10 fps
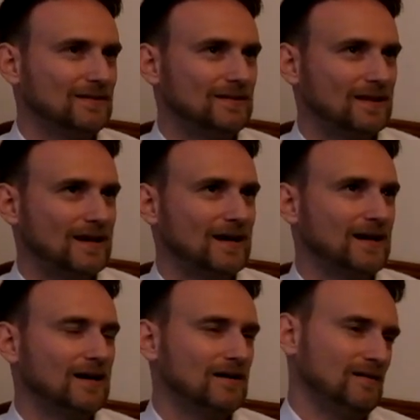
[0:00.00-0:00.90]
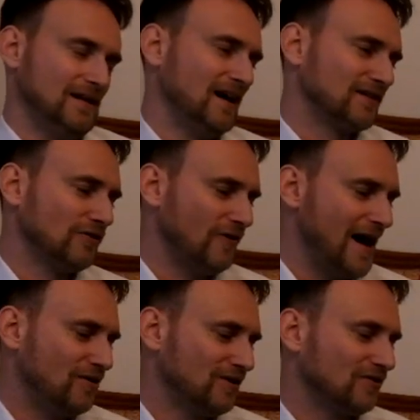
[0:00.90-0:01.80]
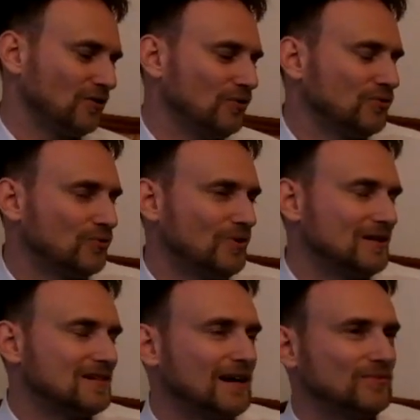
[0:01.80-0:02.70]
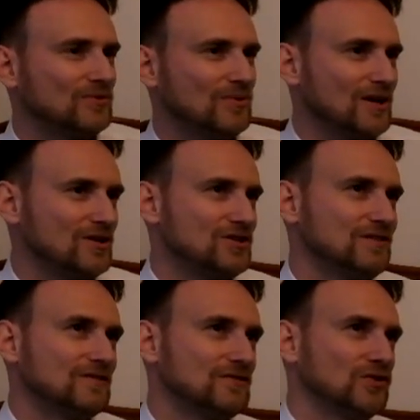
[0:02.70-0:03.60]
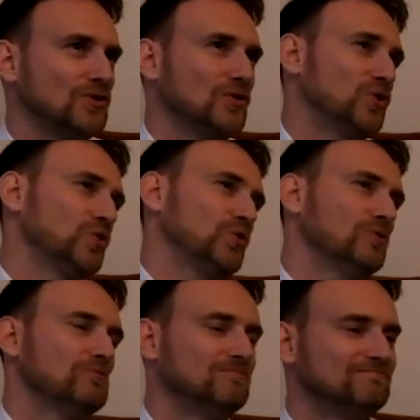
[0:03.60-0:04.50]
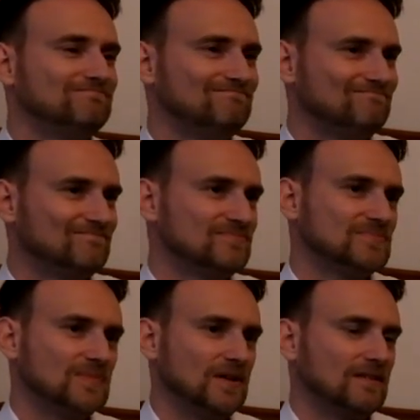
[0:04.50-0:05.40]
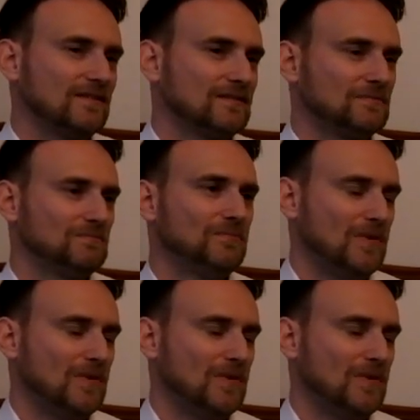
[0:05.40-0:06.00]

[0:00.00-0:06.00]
Yeah, and House of Iron is also real-time strategy, so it's